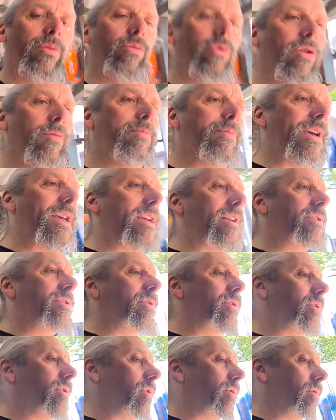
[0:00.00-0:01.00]
would be
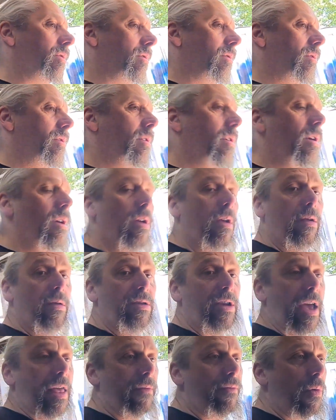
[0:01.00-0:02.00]
to
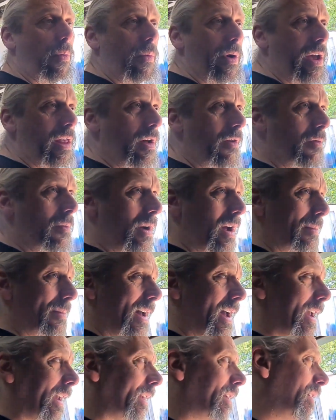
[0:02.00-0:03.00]
take the front wheel off of my
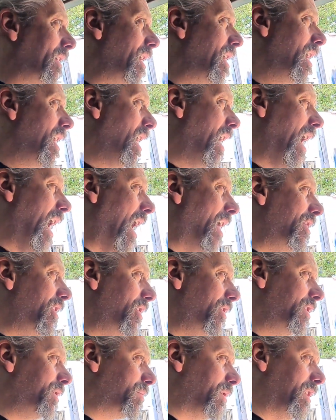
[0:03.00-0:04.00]
bike, and the
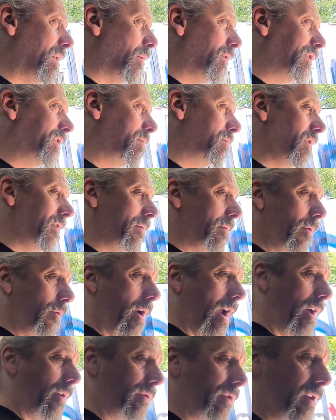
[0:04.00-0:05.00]
others when I want to move them
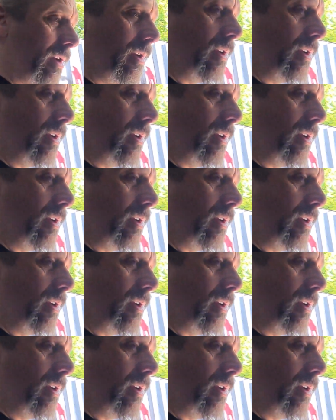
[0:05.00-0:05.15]
around.